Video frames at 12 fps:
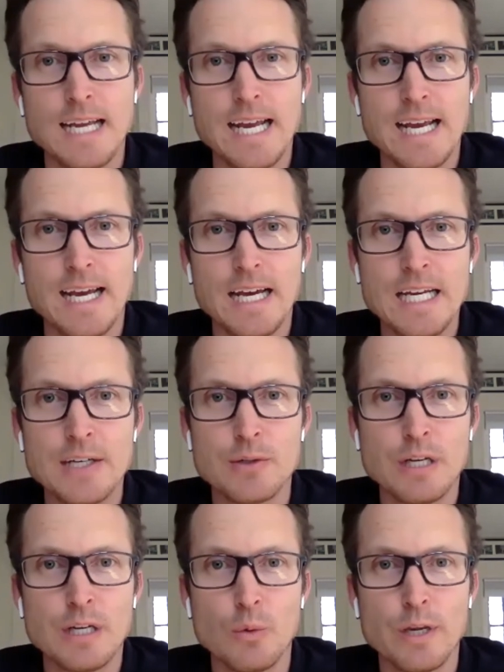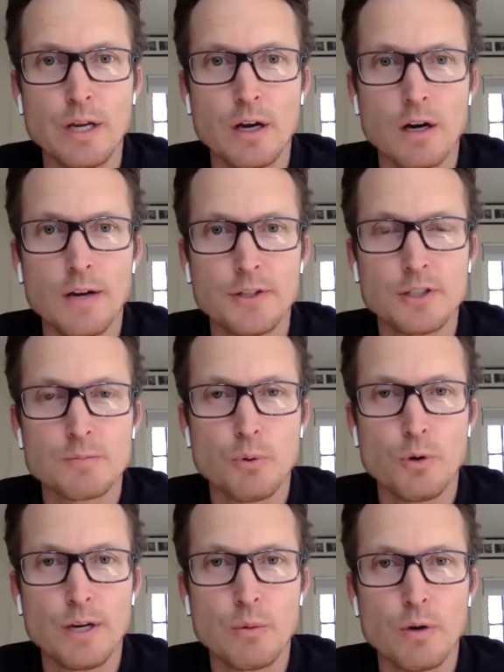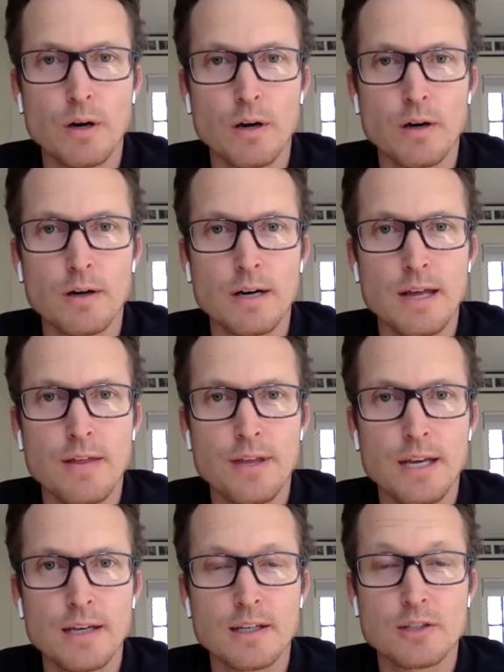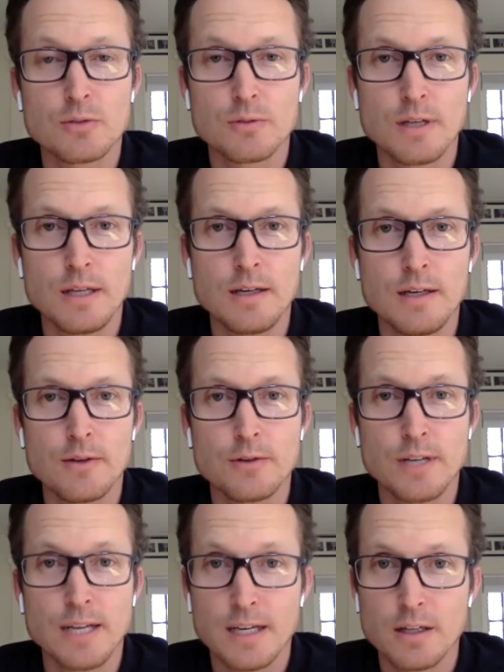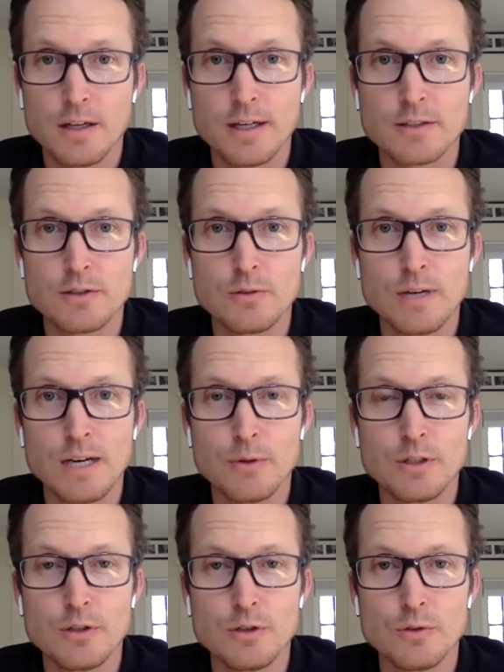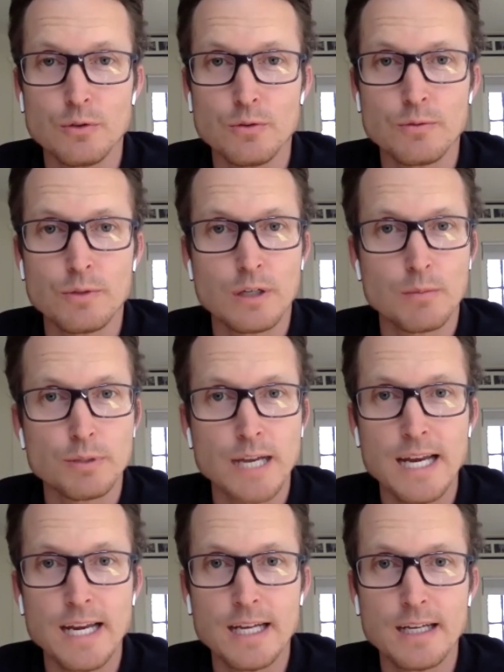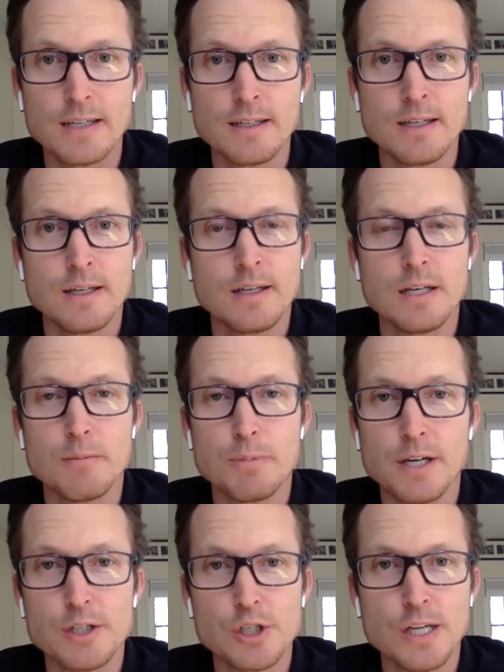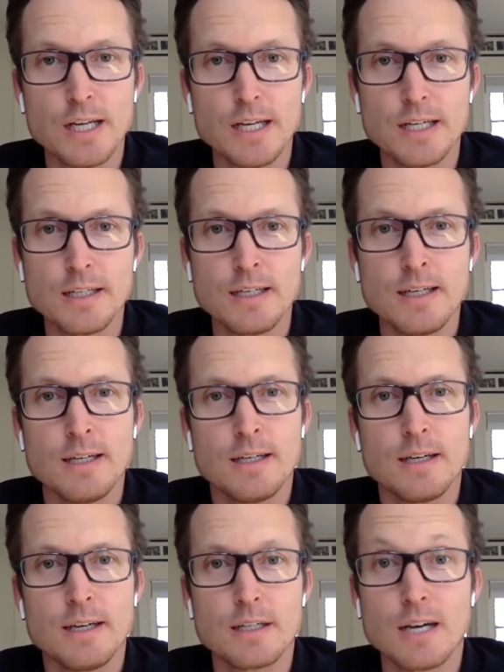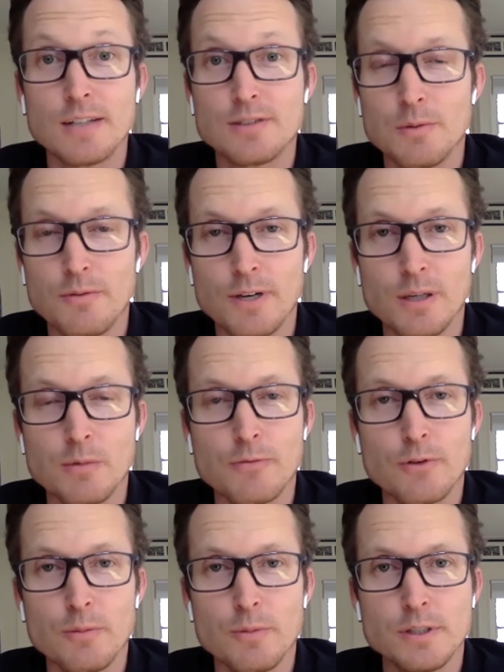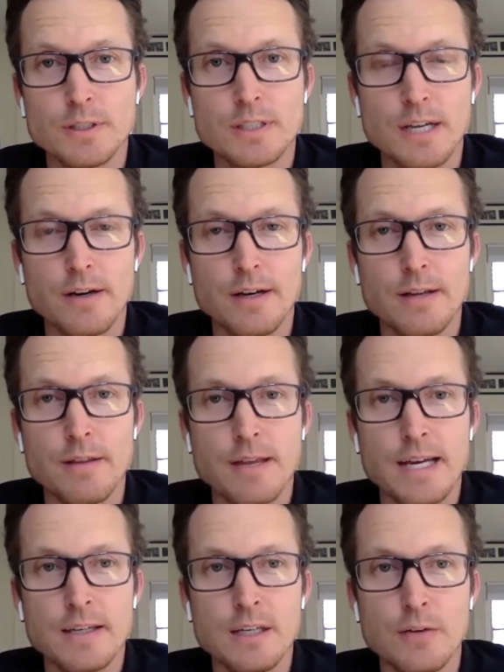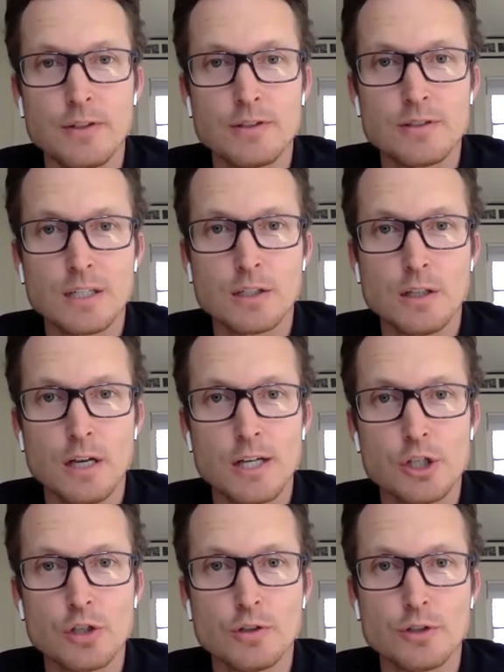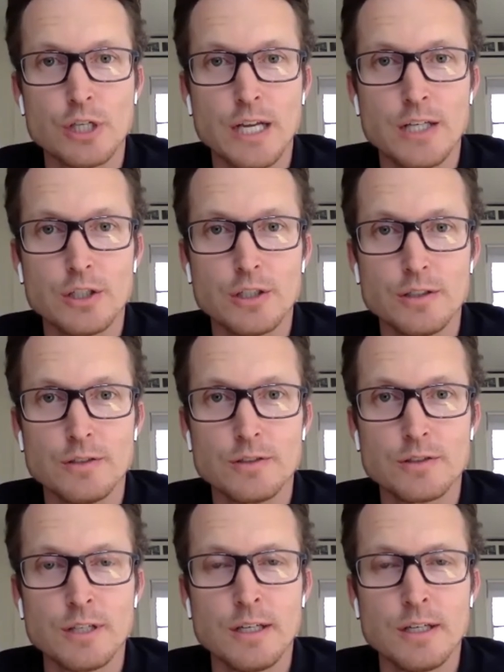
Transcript: And you know, we are at this point where I think, and there's an analog to how we do you know planning and budgeting and concept development for the military that you know these technological changes